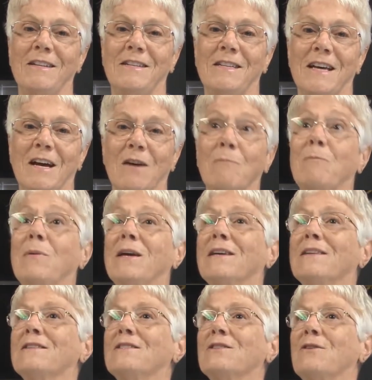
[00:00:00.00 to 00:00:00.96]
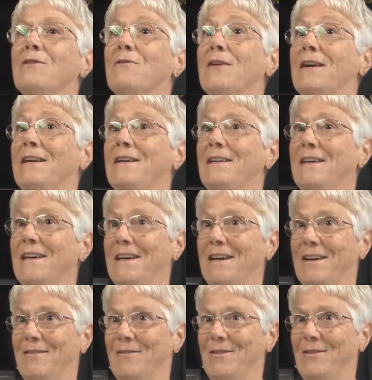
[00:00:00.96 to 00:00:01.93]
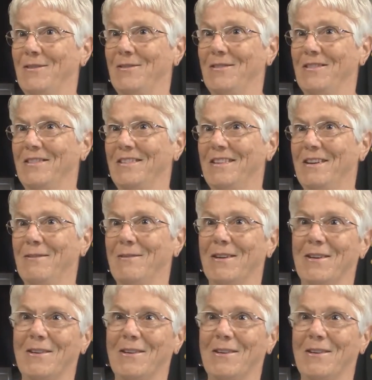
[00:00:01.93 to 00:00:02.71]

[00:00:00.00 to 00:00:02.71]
down Pennsylvania Avenue. There we go.